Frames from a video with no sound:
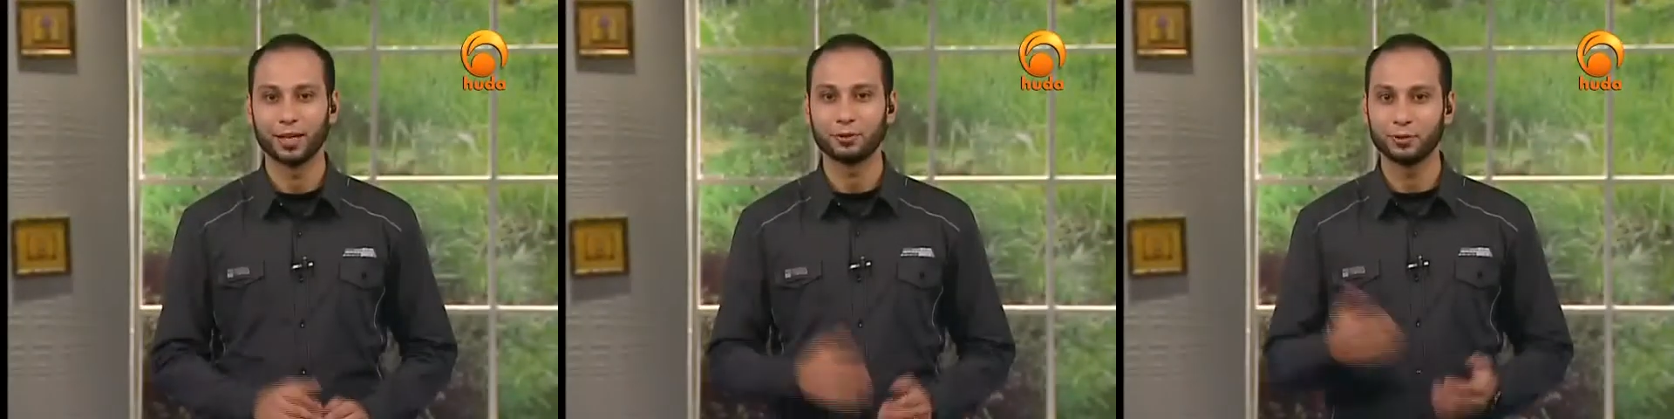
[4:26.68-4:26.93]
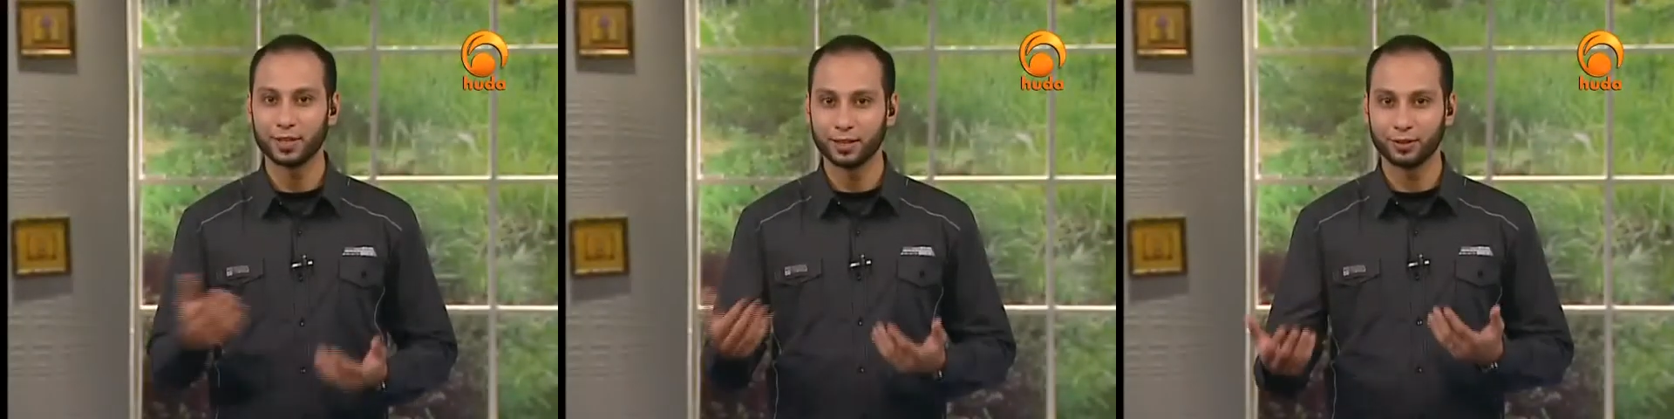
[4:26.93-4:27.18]
As
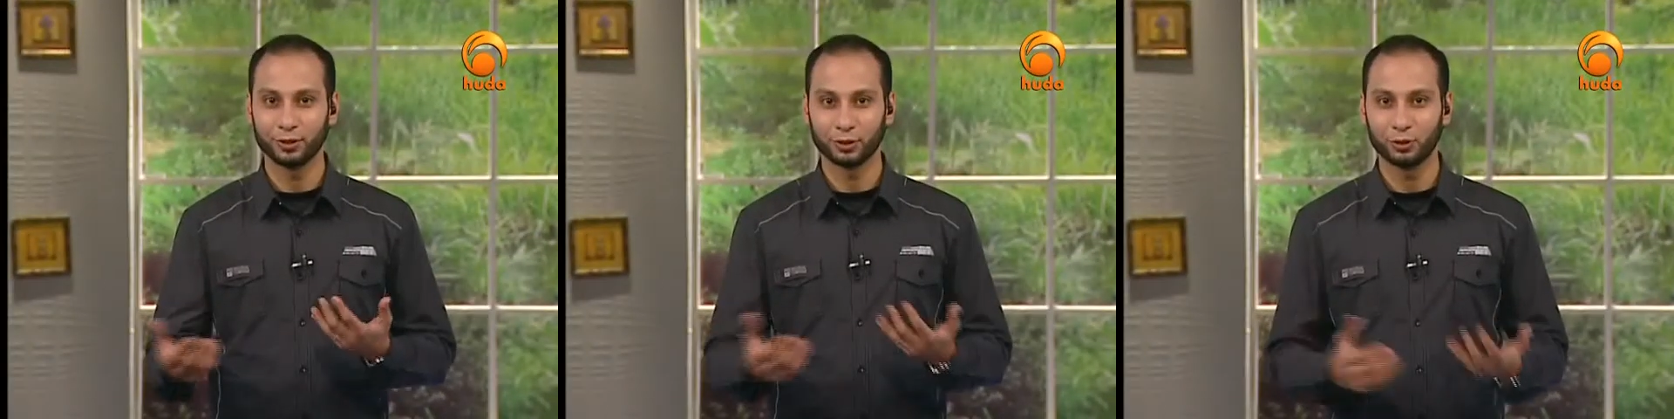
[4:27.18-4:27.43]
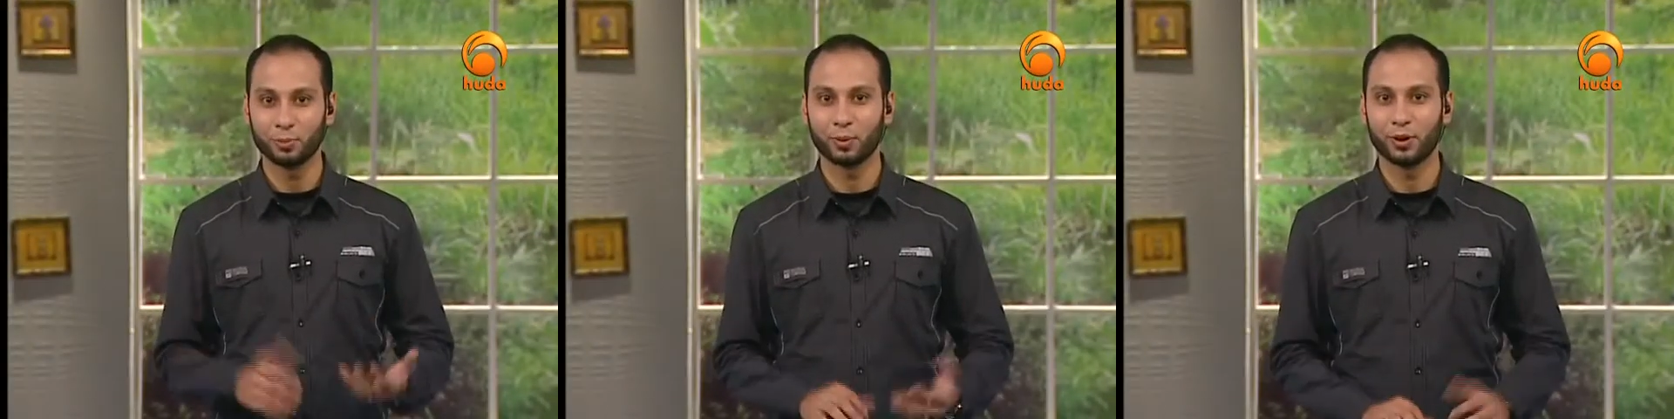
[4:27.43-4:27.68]
we said, there are
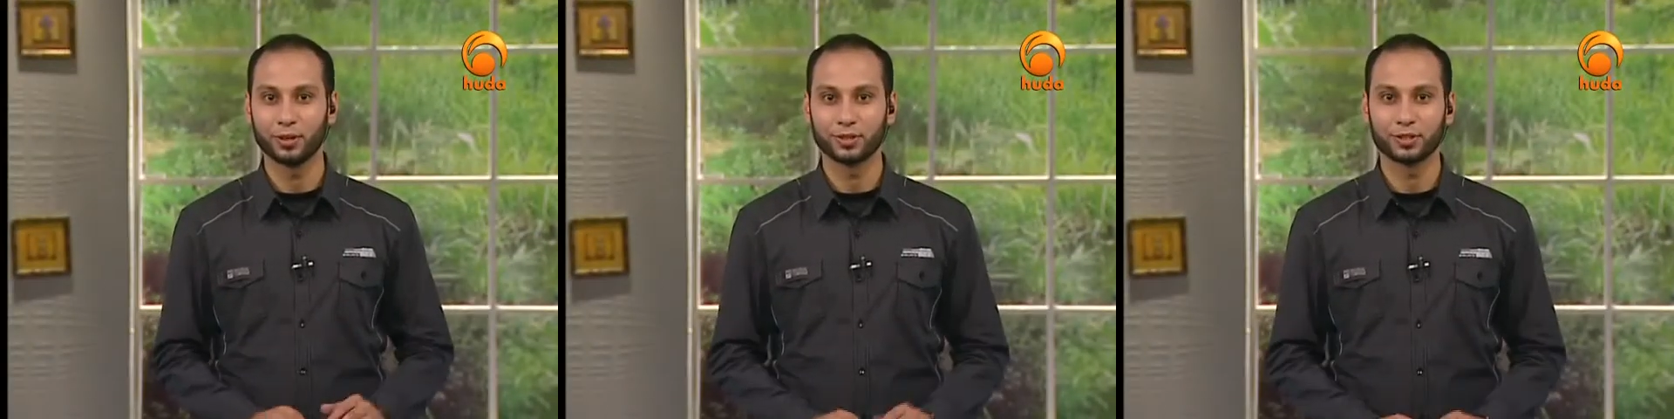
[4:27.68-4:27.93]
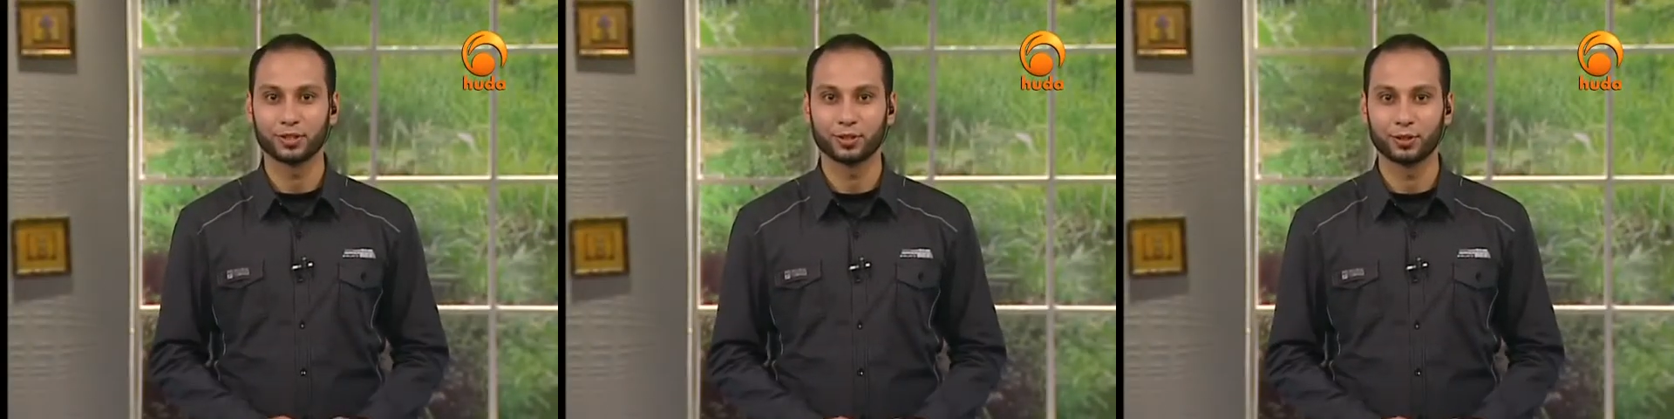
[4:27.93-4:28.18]
two
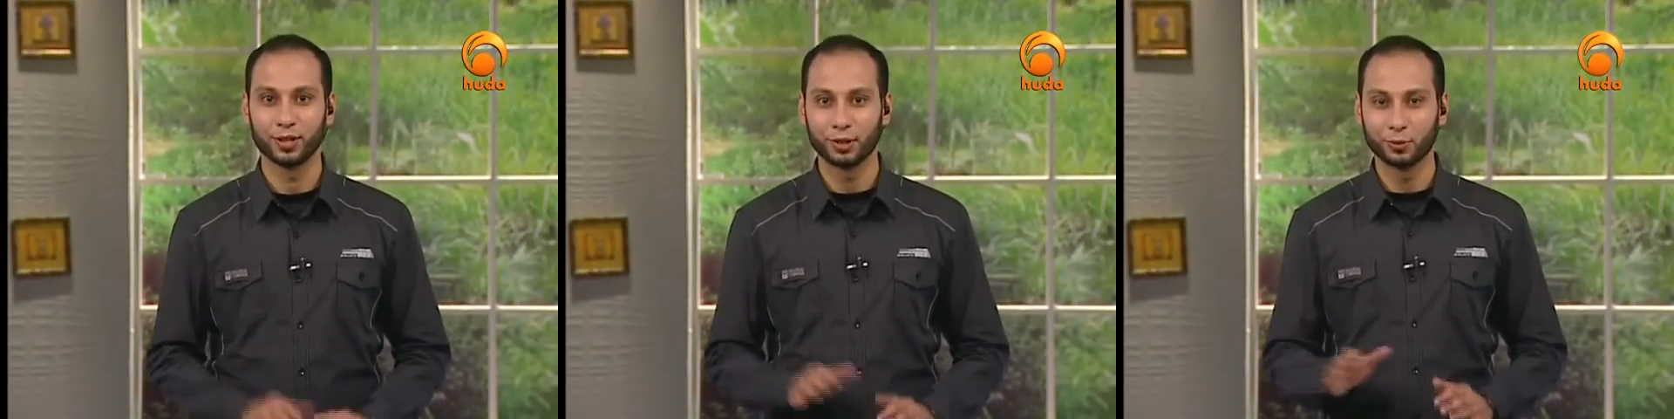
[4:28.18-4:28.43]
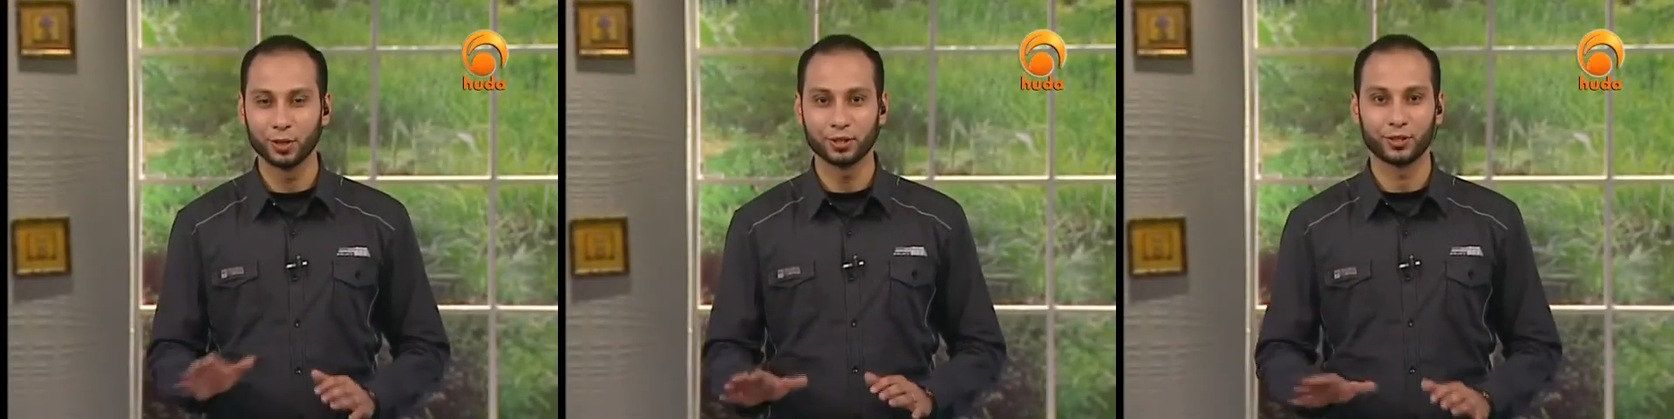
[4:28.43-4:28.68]
parts to the
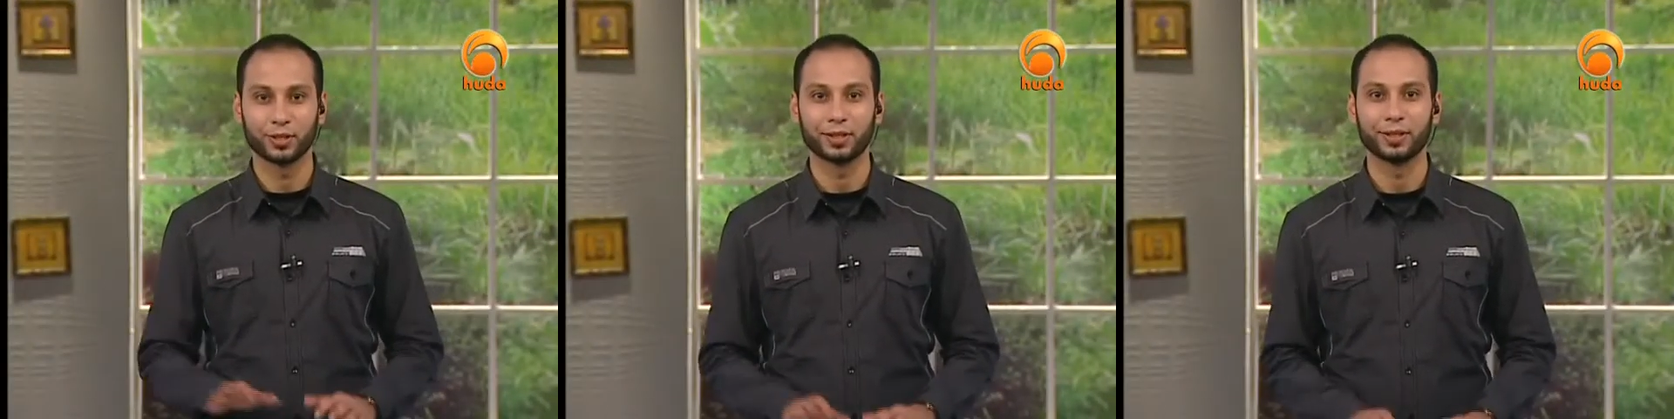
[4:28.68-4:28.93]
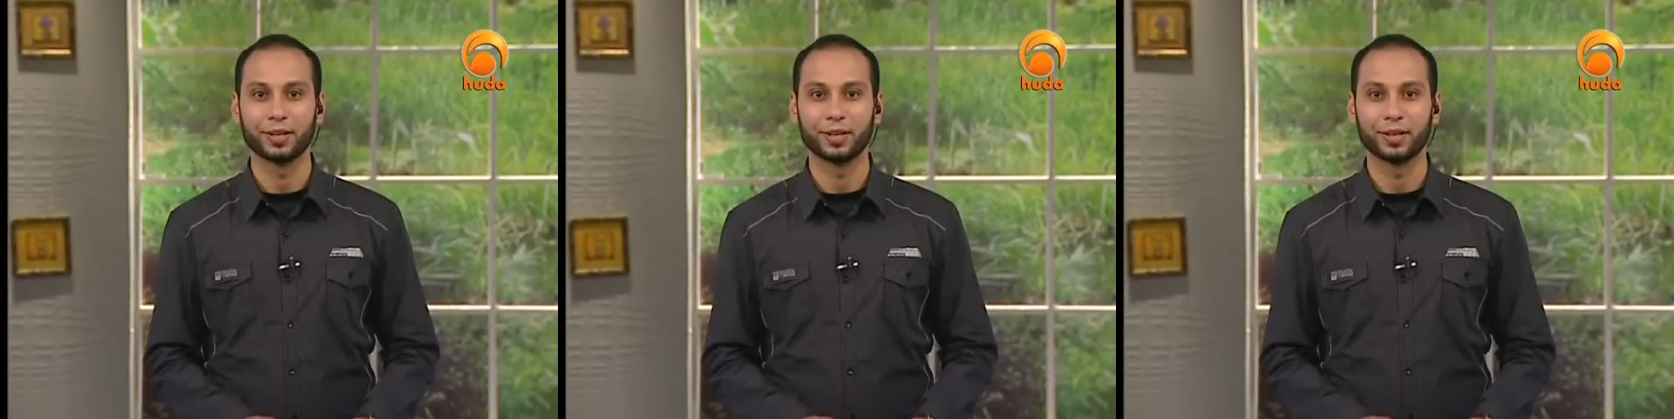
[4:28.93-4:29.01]
equation